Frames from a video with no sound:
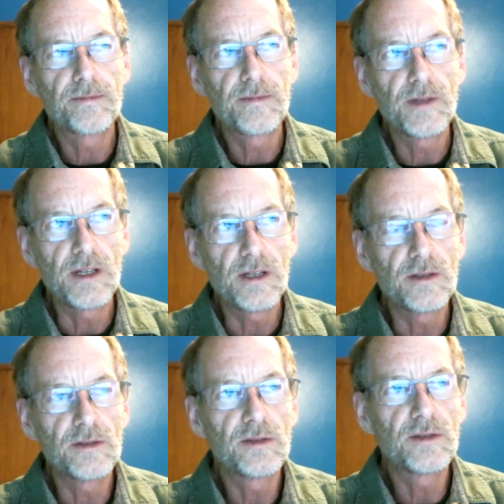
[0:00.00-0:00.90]

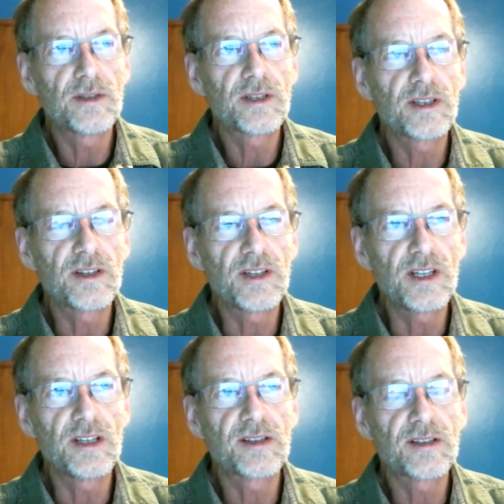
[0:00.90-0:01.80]
use
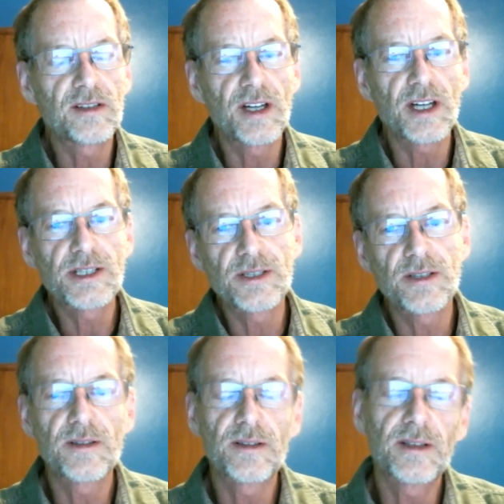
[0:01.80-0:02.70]
these
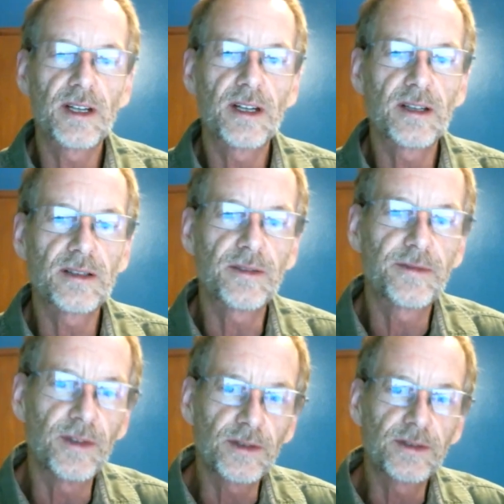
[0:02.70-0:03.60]
lectures as a
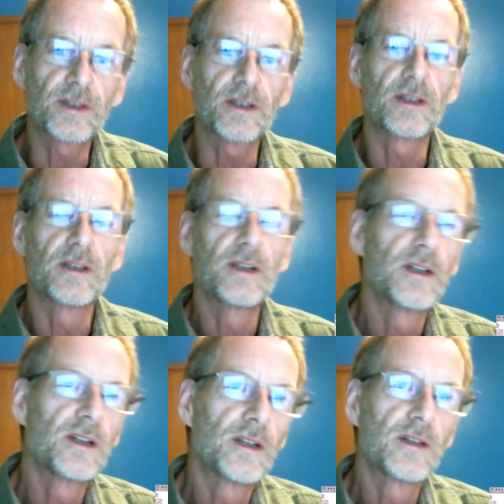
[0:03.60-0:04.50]
filter
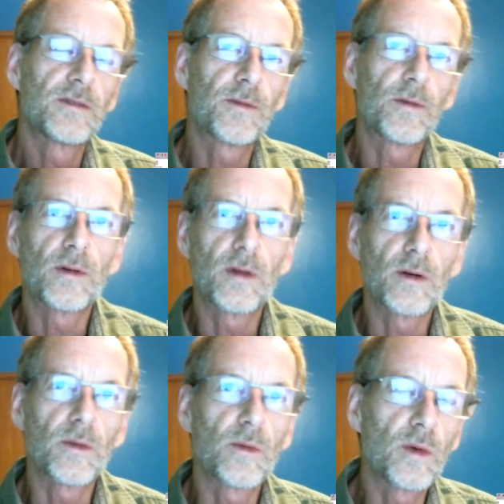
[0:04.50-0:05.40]

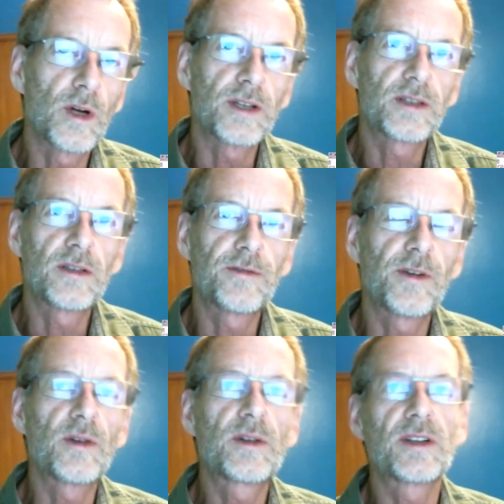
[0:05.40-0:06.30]
for what to
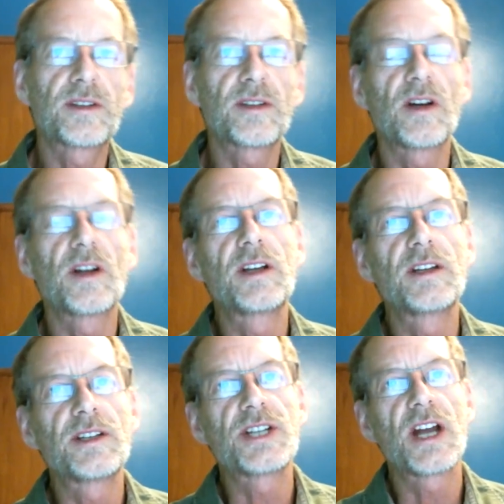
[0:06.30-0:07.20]
focus on in
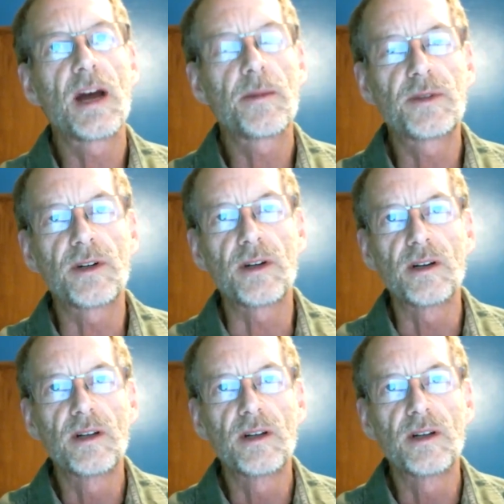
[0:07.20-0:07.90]
the chapter.